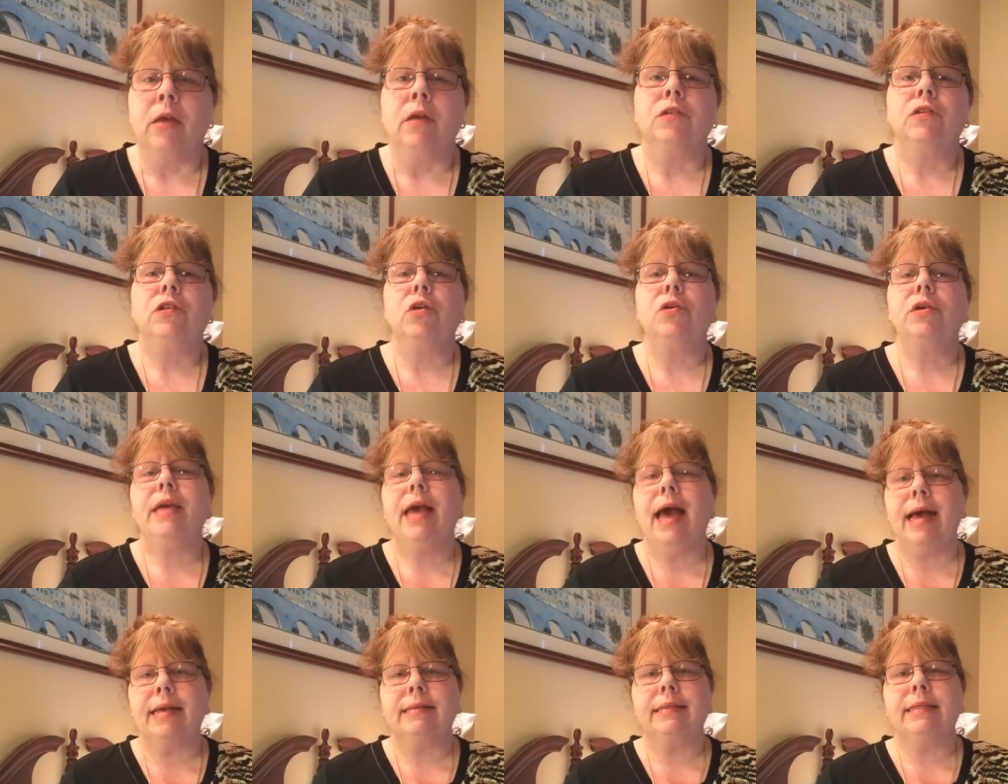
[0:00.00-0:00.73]
So
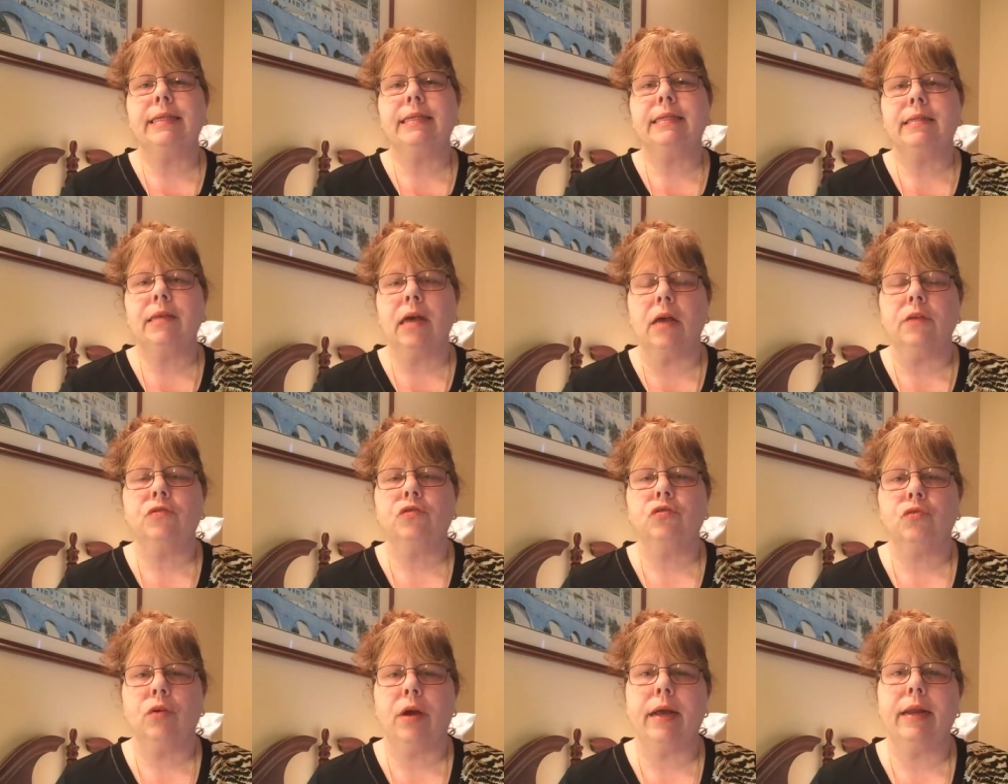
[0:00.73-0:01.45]
yes, he
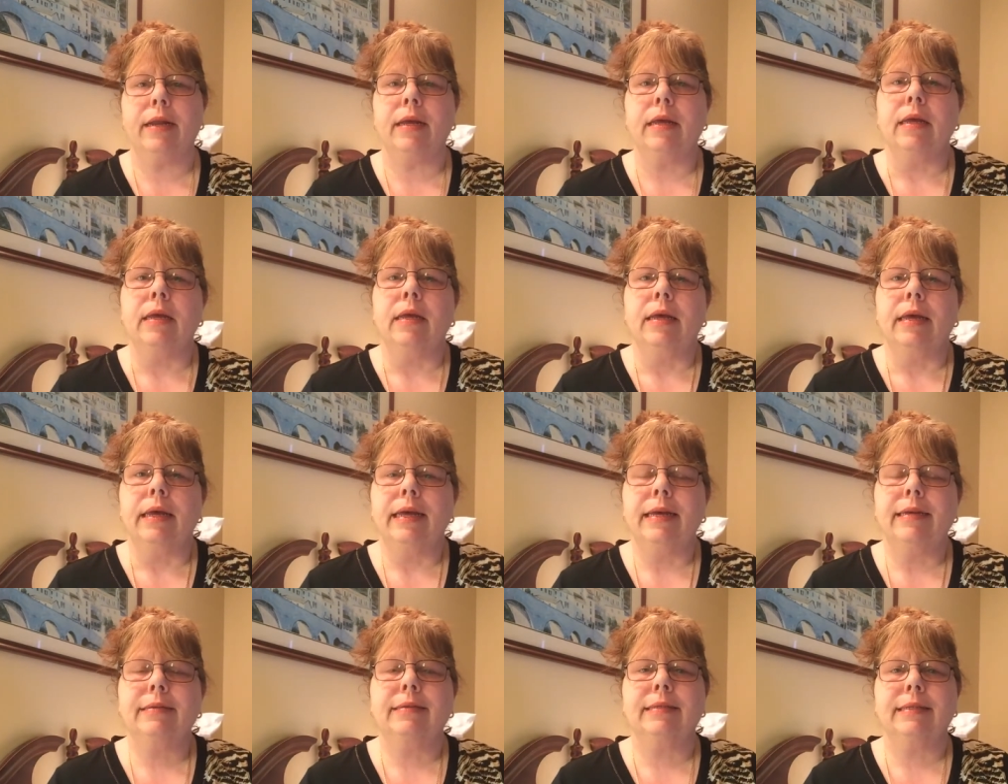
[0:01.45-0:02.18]
does try to
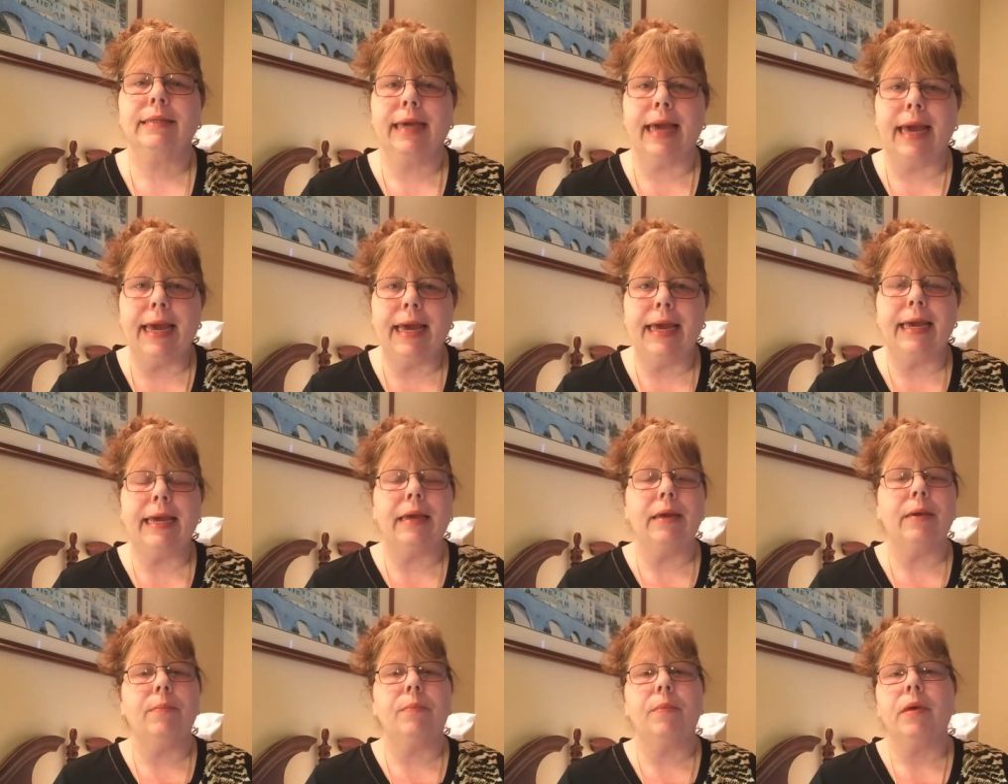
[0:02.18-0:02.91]

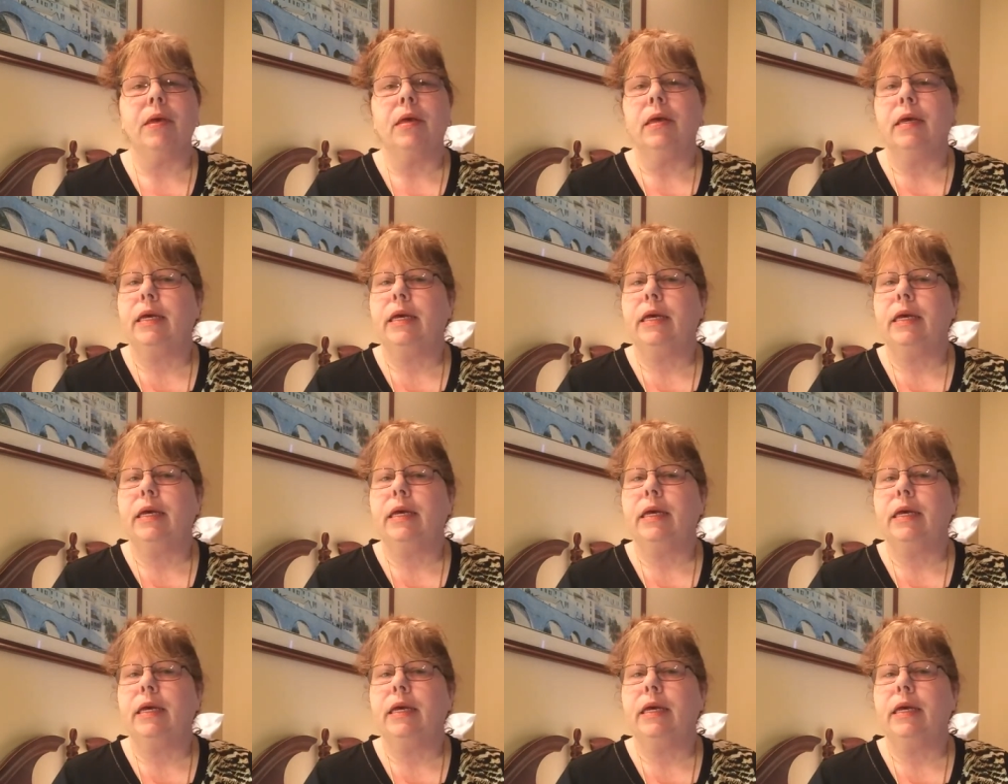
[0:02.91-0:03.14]
escape.